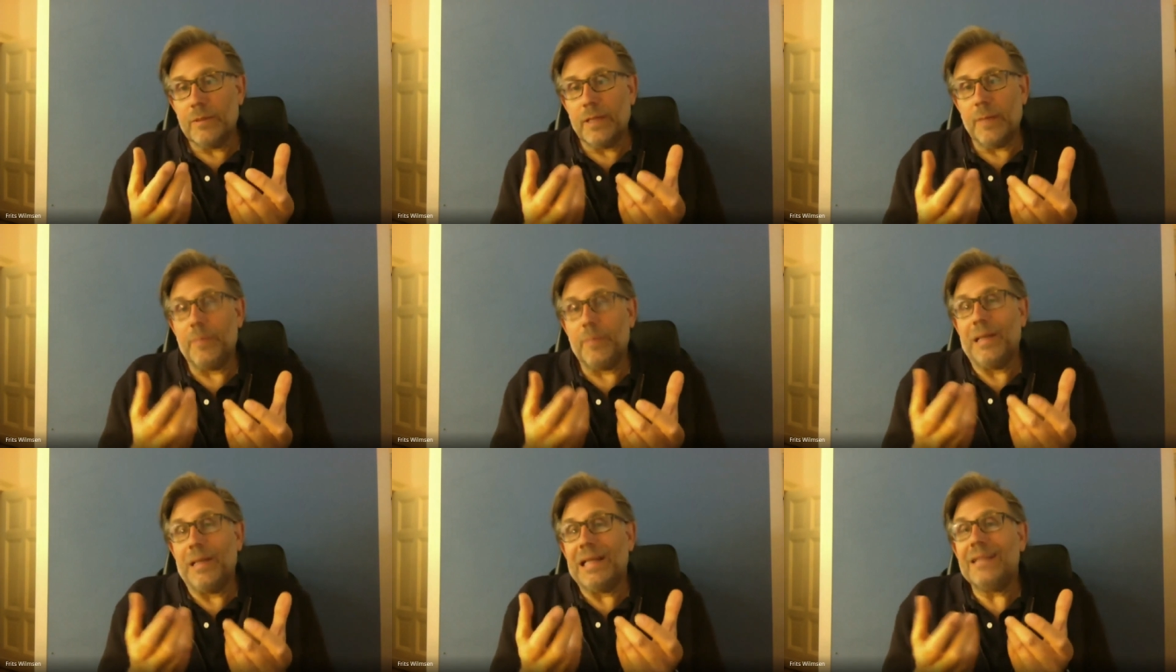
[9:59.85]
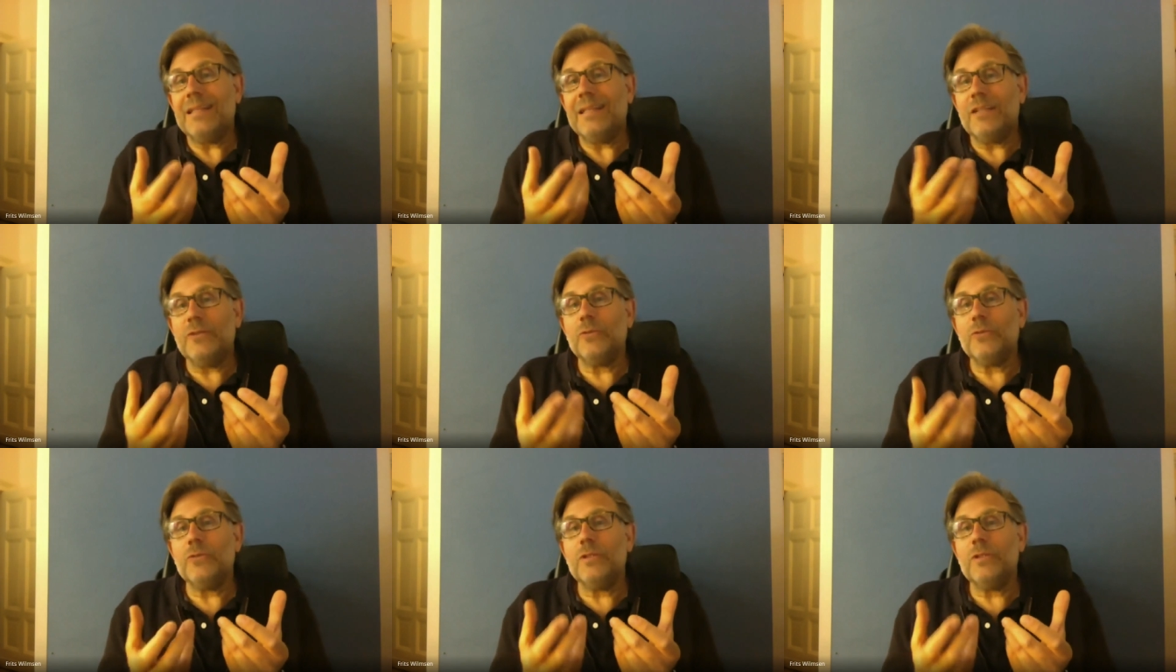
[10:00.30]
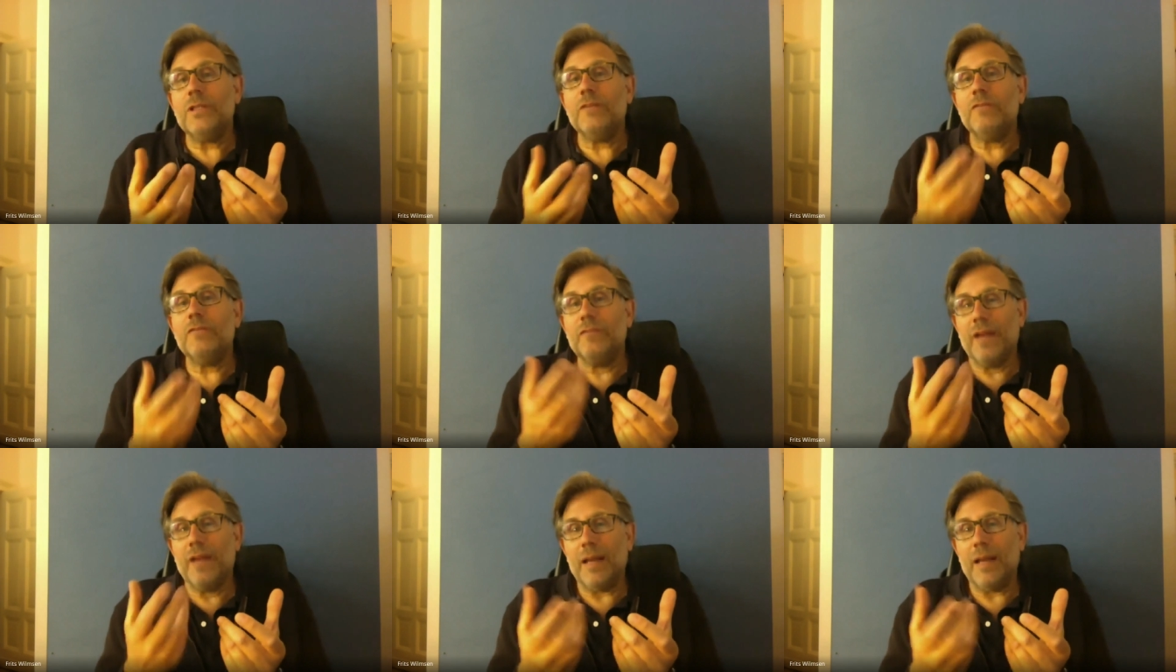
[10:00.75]
ability to
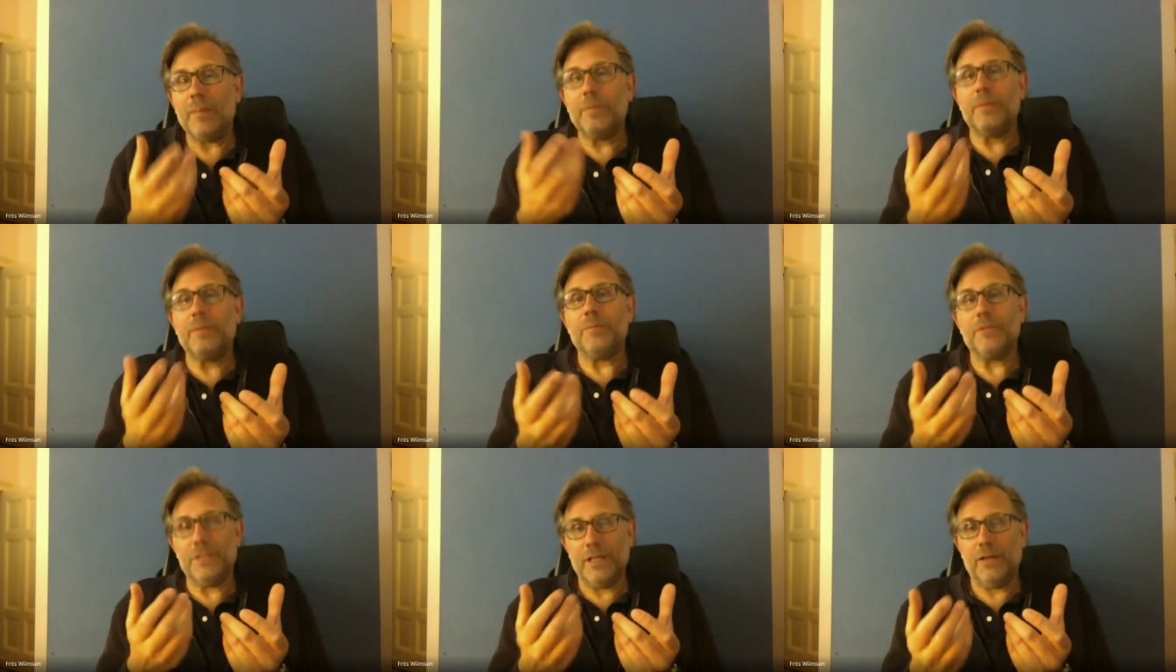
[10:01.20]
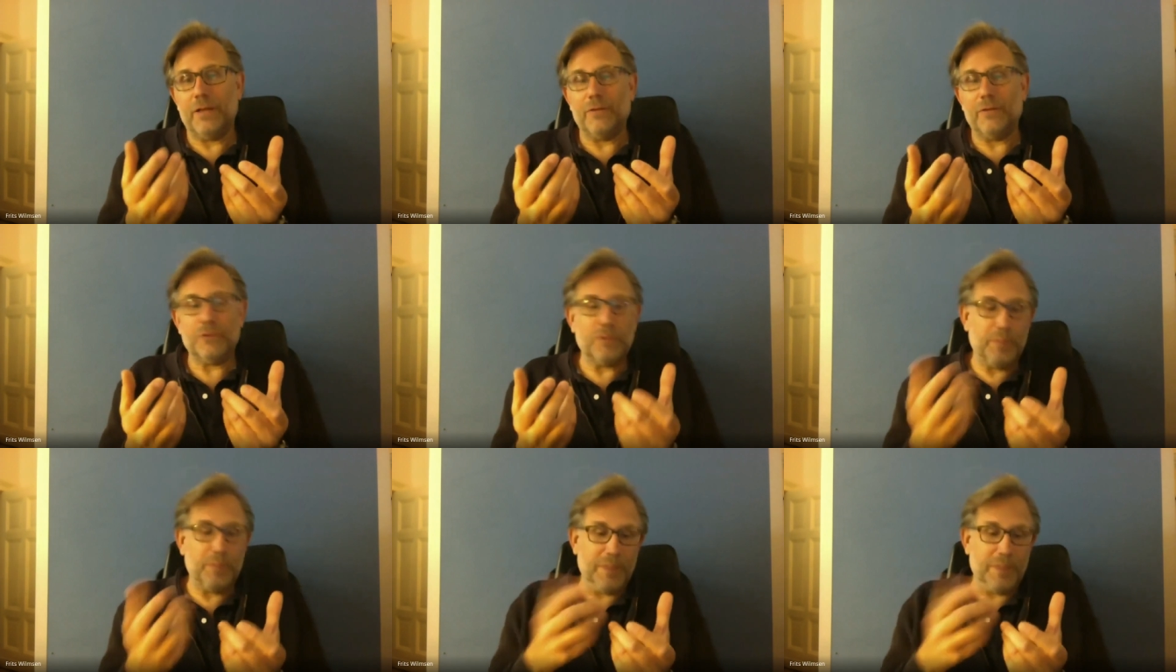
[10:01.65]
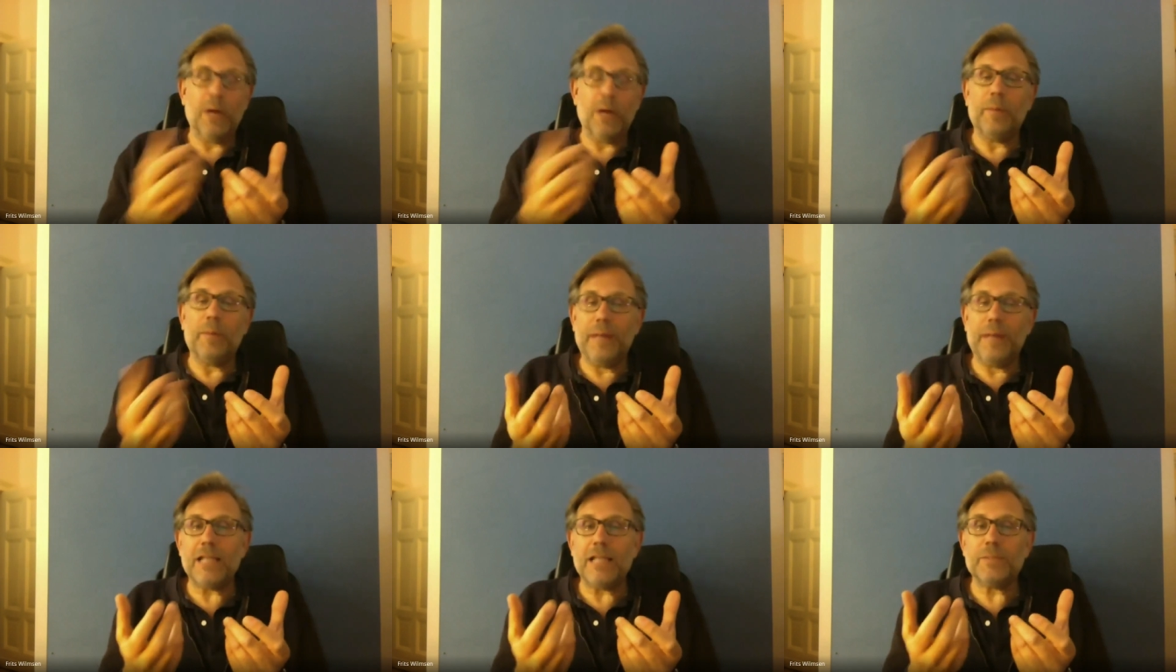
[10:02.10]
develop themselves to become
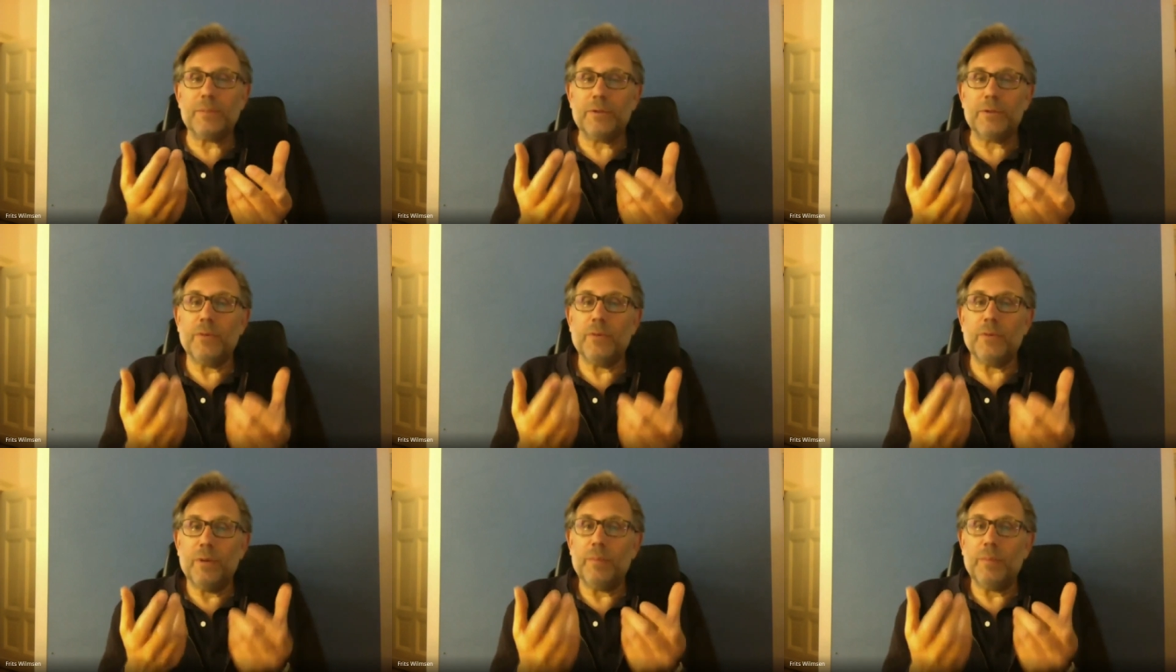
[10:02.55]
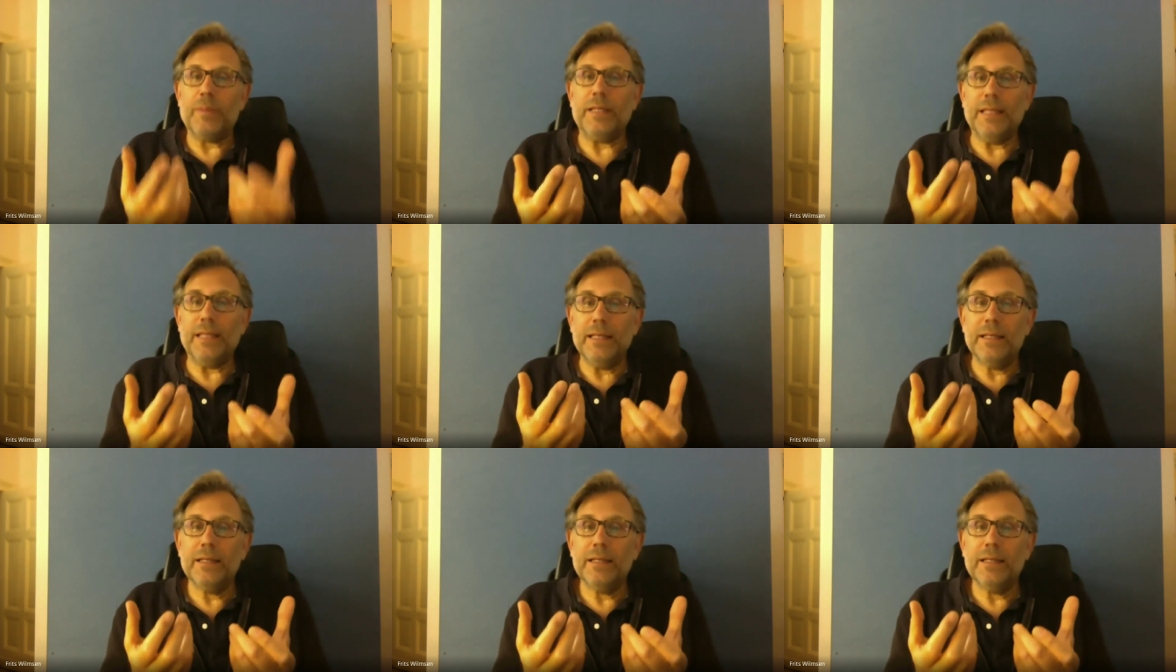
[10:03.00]
an expert will be